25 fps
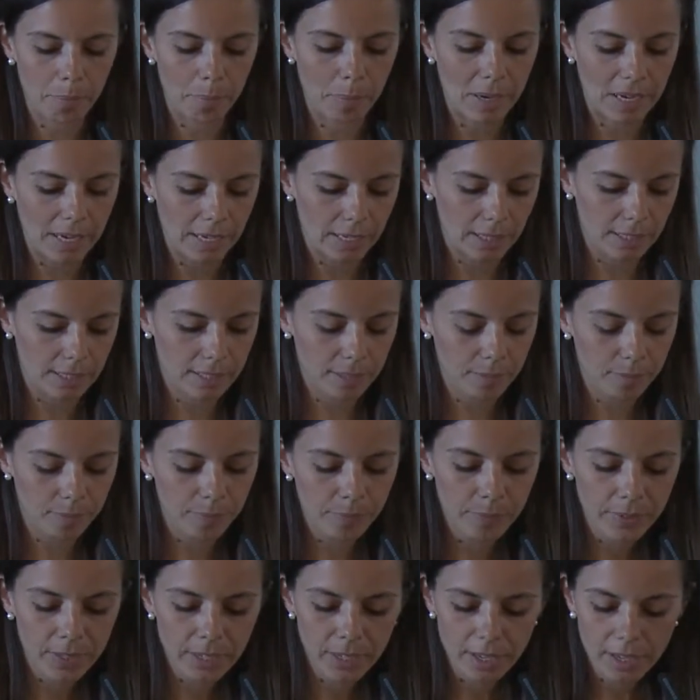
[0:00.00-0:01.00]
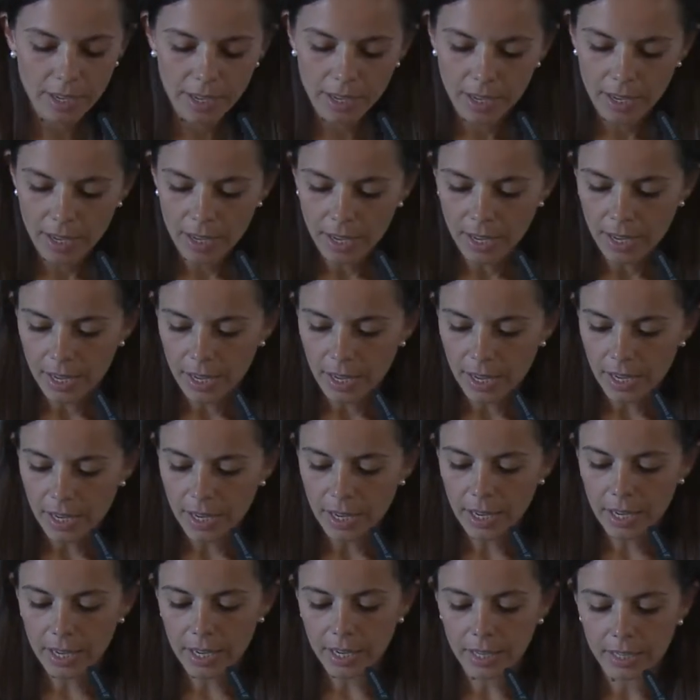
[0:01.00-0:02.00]
bleed.
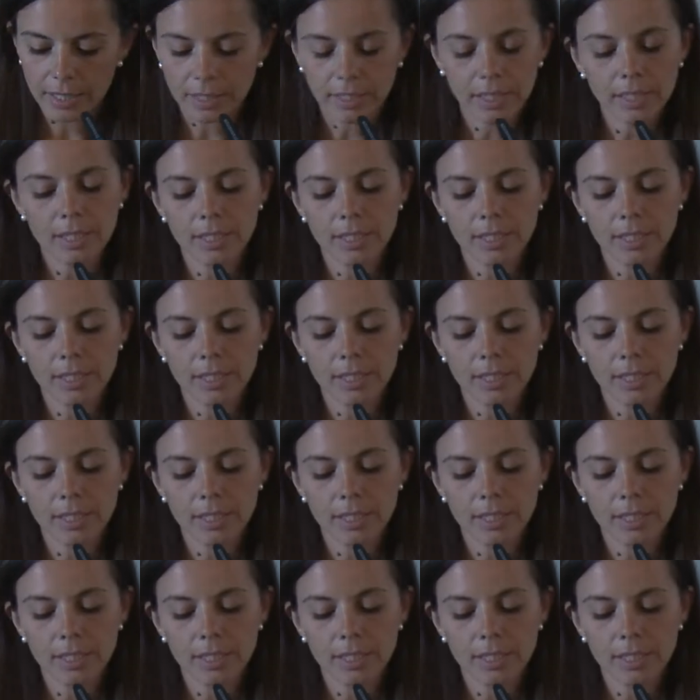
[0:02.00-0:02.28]
The